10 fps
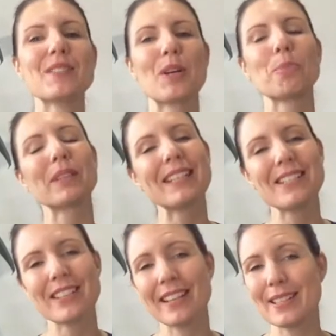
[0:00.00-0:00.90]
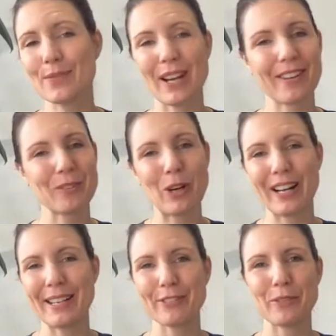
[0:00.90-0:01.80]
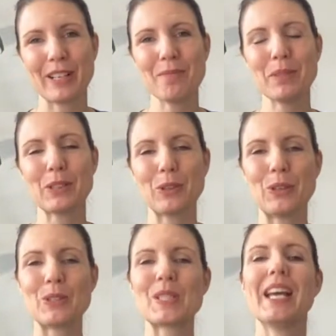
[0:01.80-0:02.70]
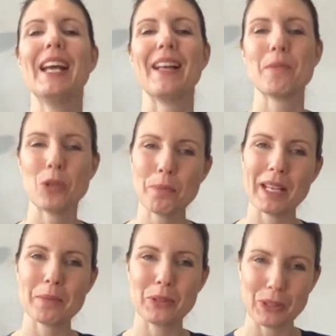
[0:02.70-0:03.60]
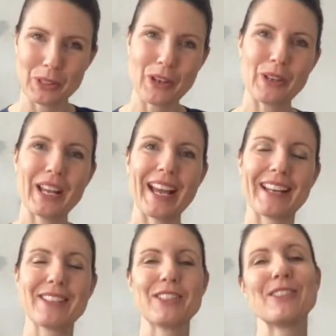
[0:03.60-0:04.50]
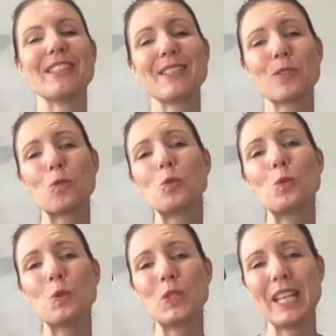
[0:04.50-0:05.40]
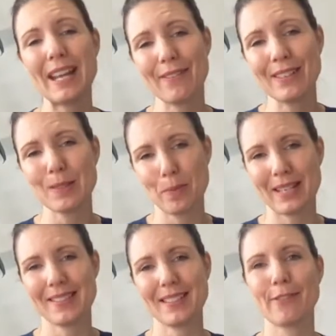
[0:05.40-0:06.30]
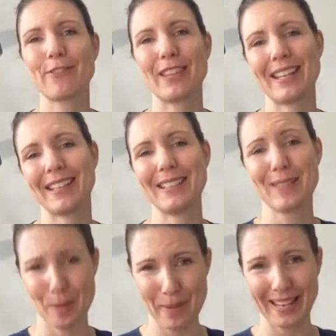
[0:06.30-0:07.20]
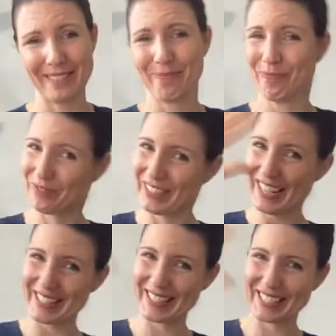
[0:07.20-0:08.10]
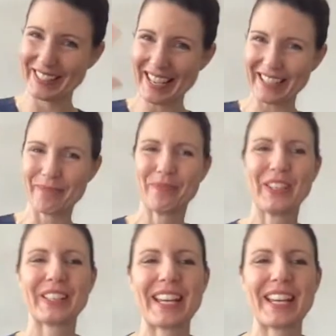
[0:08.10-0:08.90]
So please share this far and wide, everyone, because the more people who know how to do this good evidence-based stuff for their kids, the better. I'll see you later.